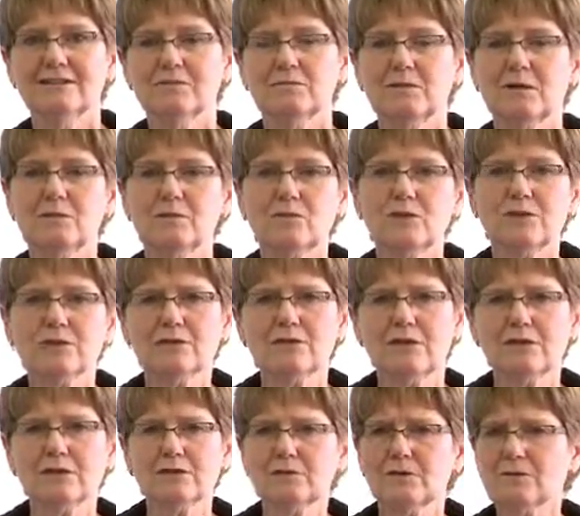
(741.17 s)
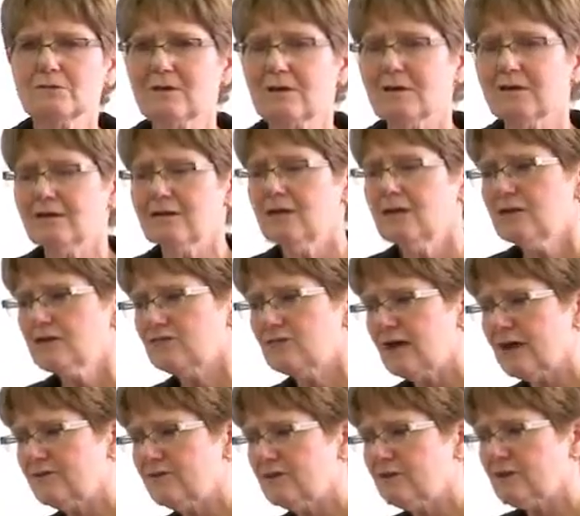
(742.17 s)
Remember we talked about that
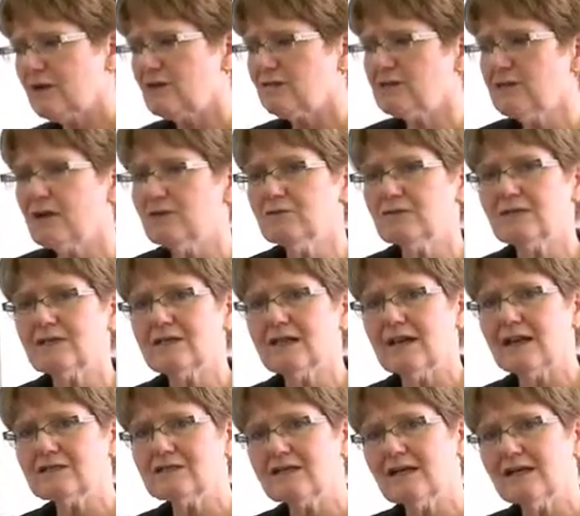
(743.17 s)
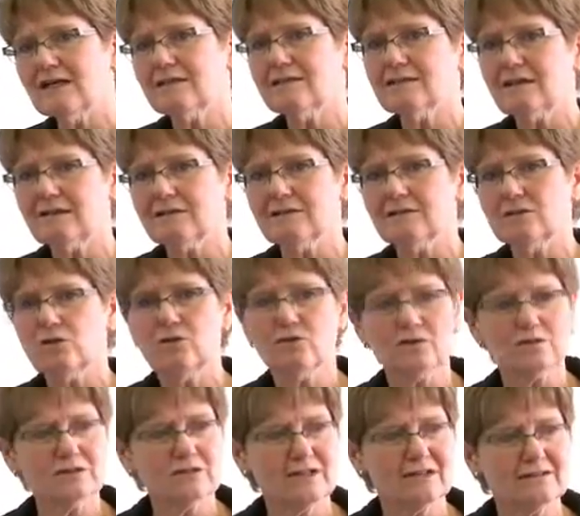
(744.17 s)
driving around town with a gas tank and that little
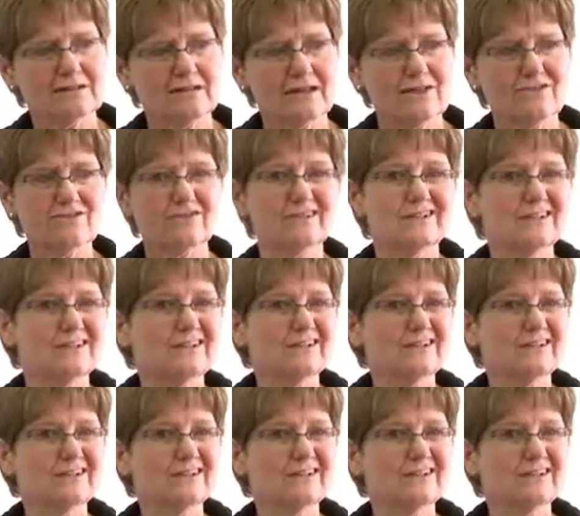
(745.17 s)
quarter tank left?